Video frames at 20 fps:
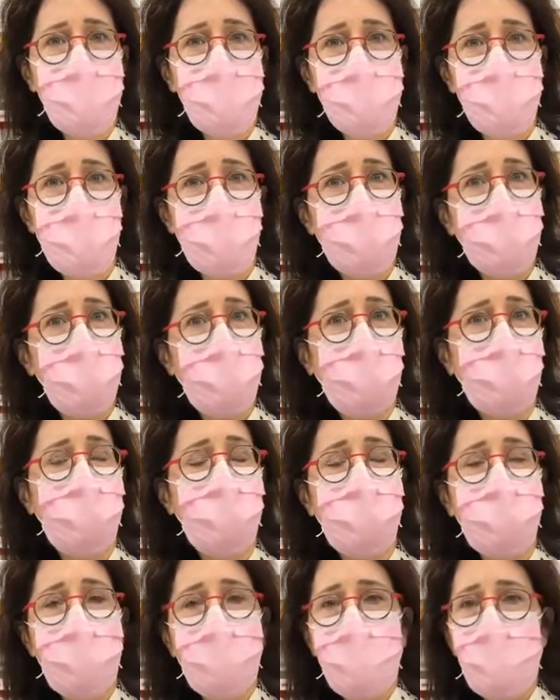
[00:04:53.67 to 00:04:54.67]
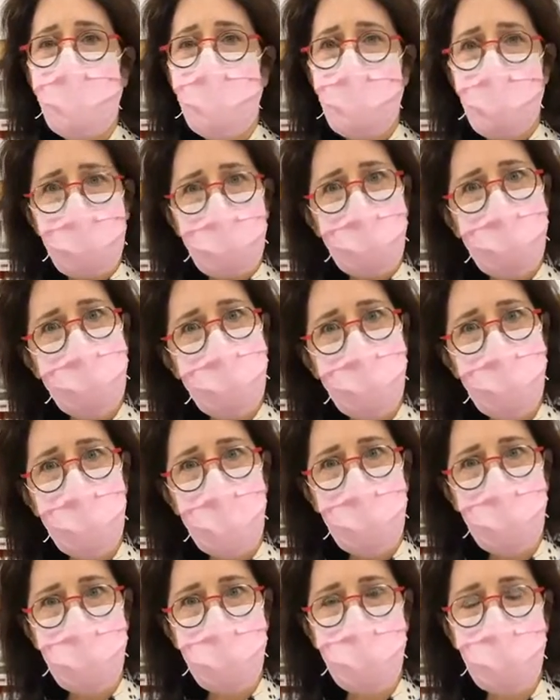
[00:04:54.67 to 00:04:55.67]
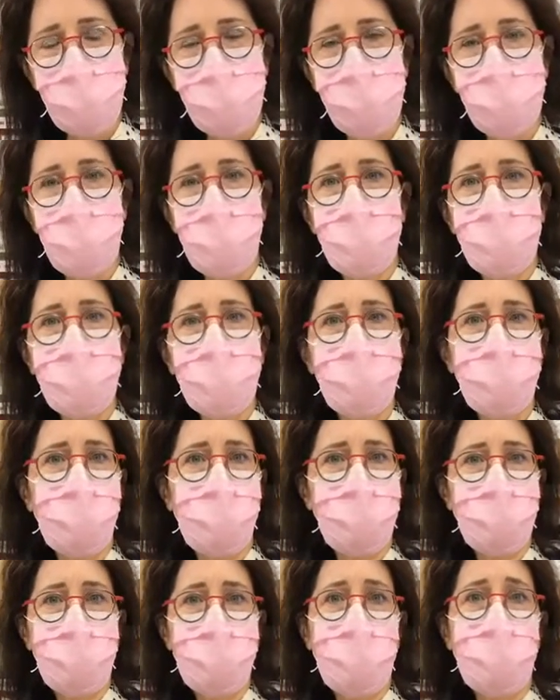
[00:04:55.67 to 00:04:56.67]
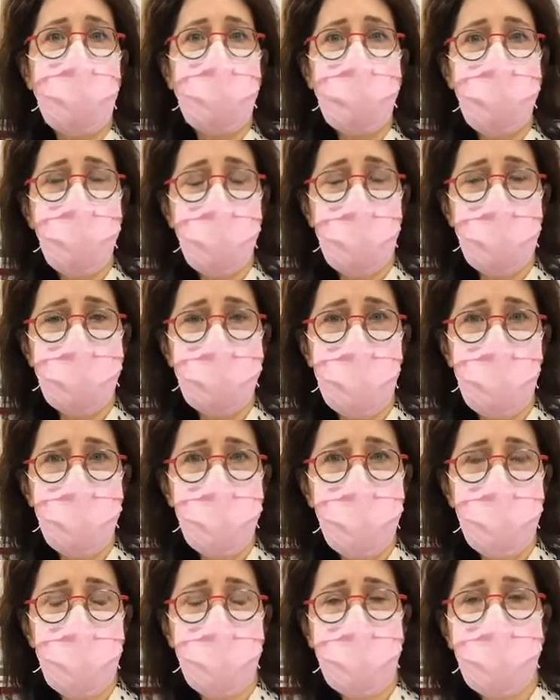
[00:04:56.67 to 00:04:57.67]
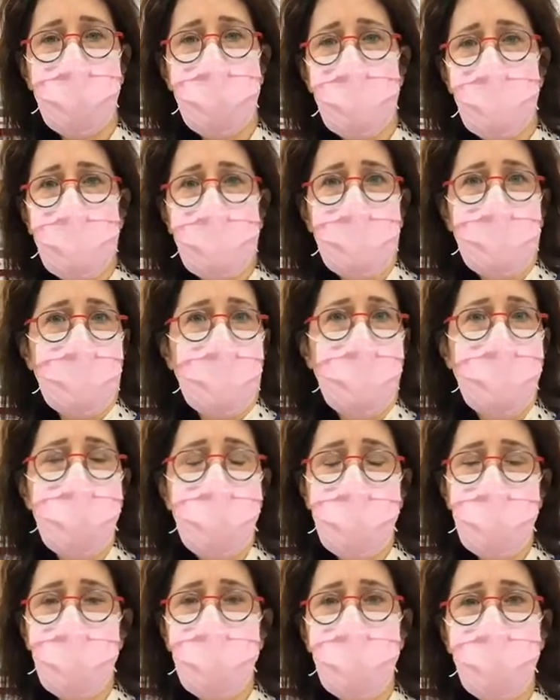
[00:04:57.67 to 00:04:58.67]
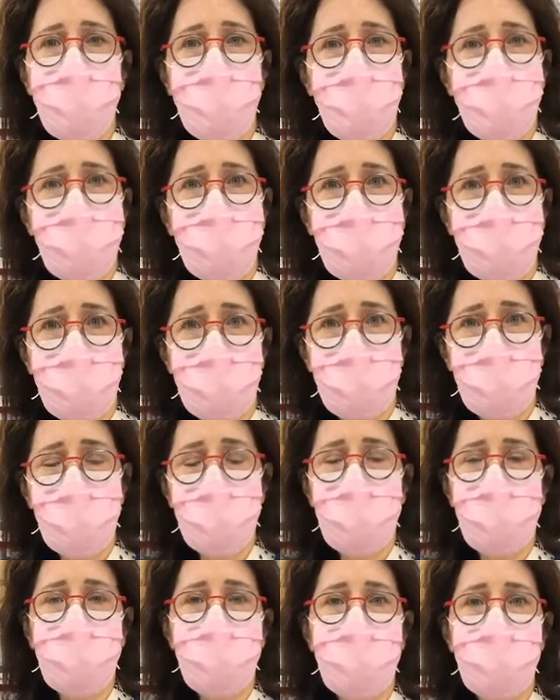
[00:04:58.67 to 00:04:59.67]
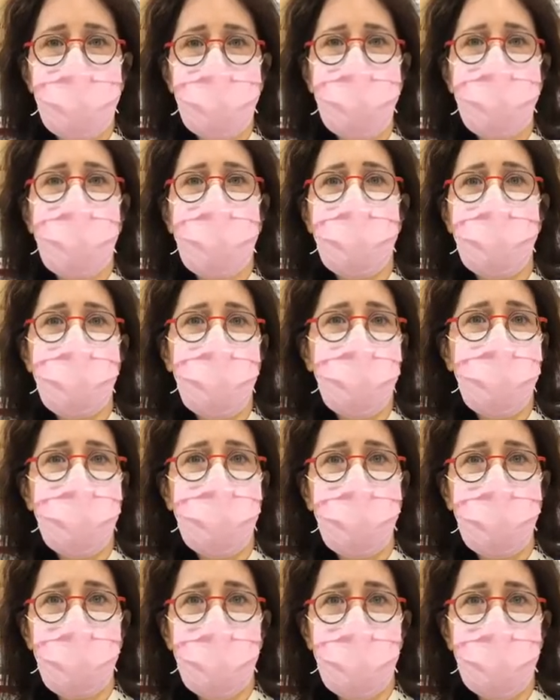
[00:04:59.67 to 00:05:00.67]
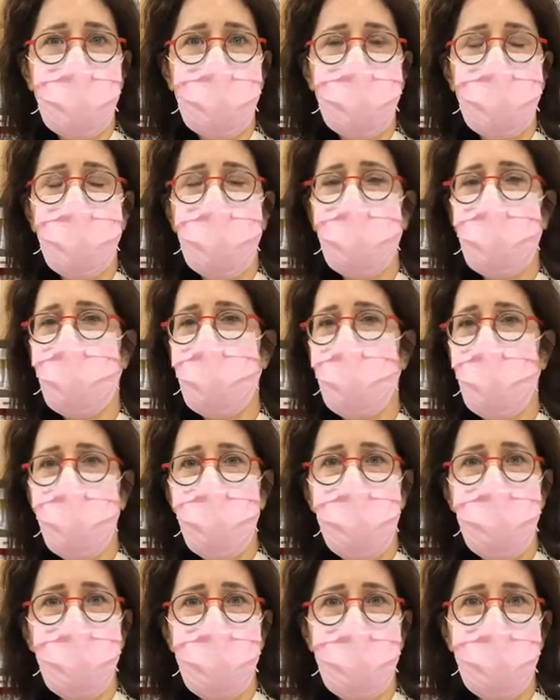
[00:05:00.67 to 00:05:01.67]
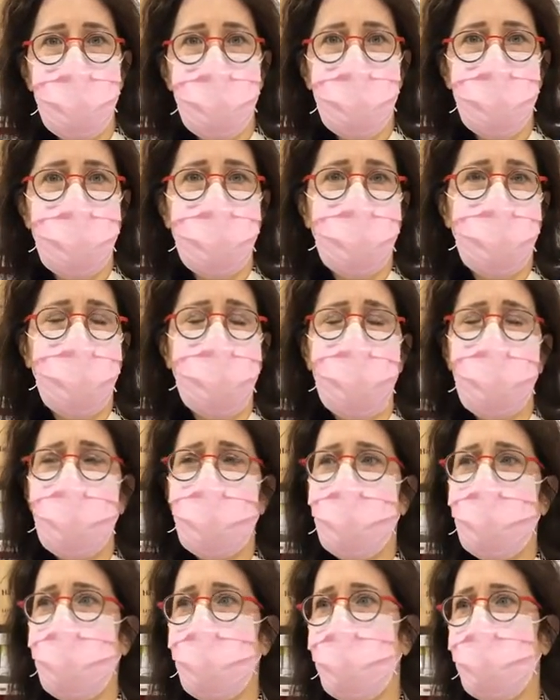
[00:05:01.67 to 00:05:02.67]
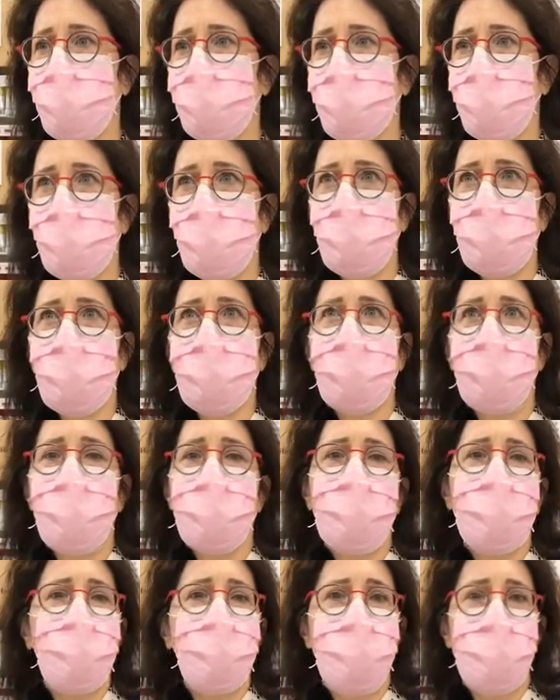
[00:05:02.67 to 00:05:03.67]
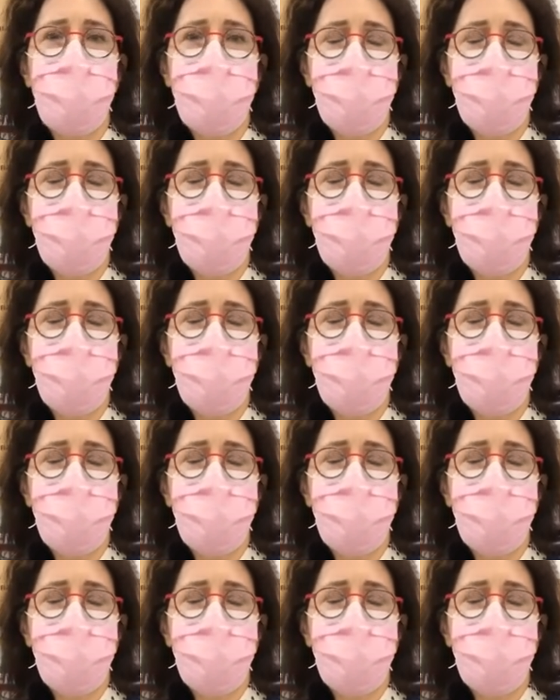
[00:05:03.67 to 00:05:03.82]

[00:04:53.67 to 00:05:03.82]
So again, come with your questions. Erin and I are going to have a chat that day, anything you want to know about getting into a gallery, what's needed, what have you, always